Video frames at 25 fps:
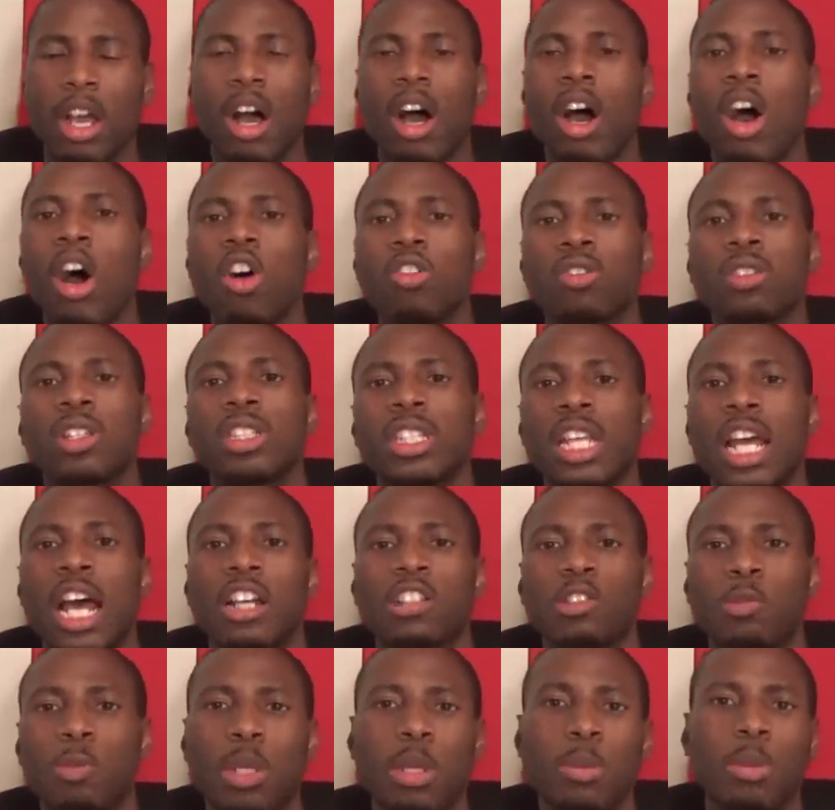
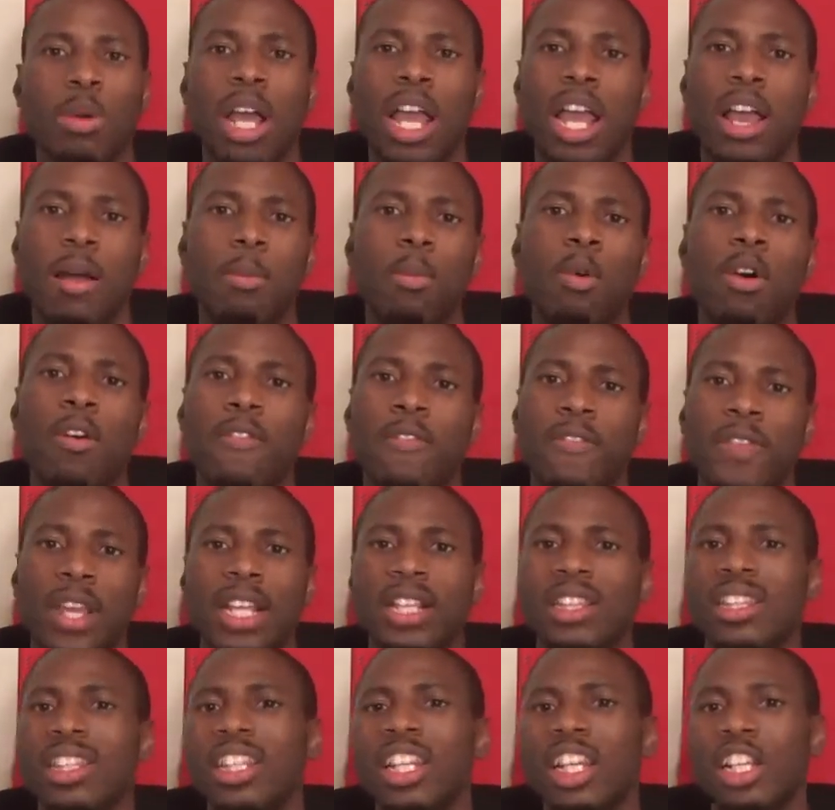Oftentimes, people have more
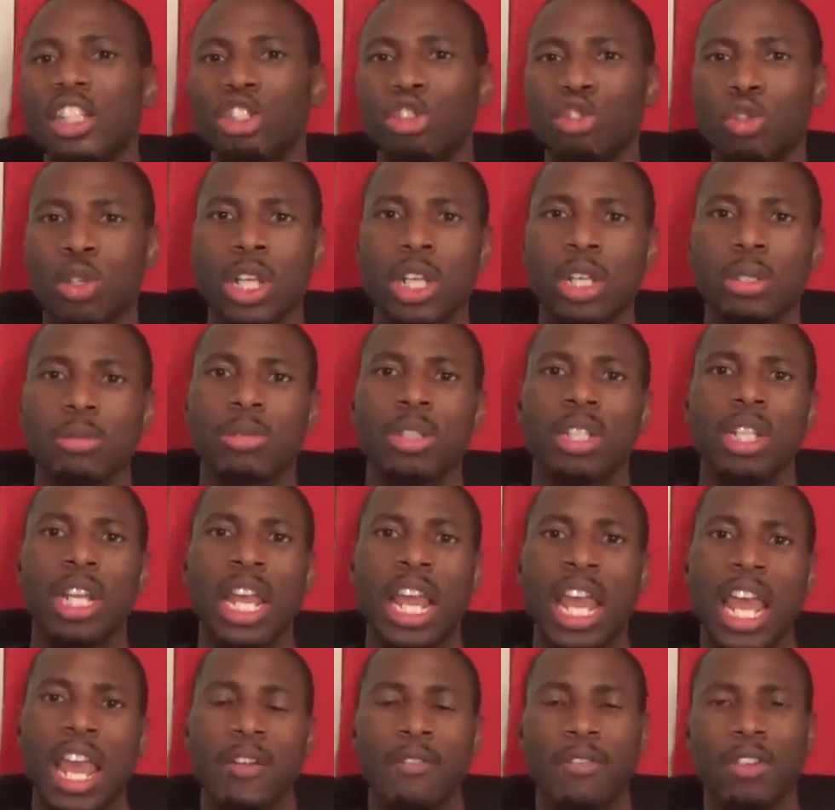faith in their dreams than they
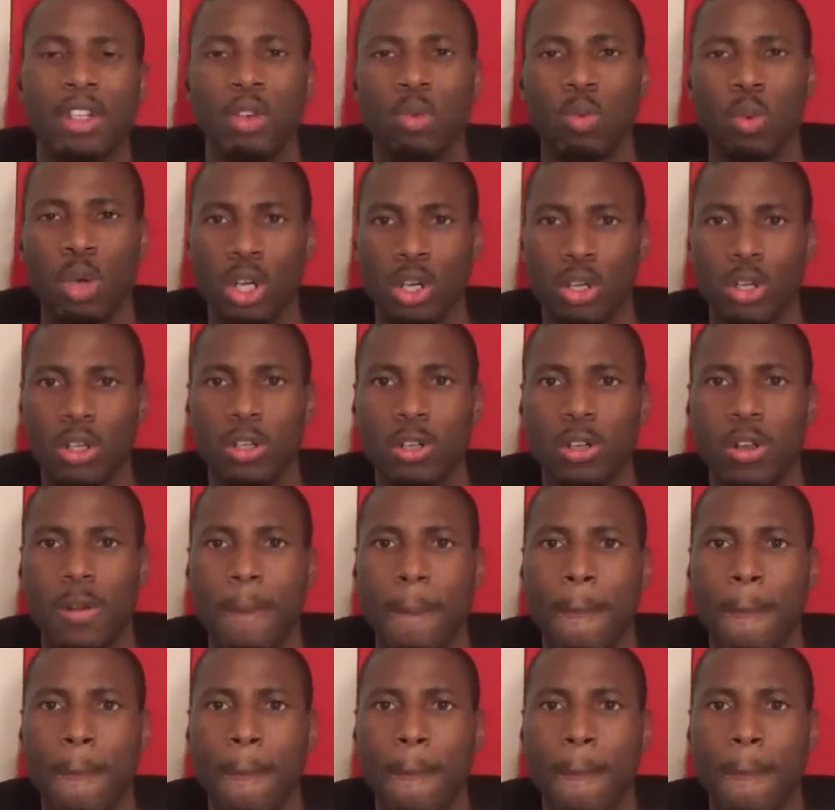have in the Word.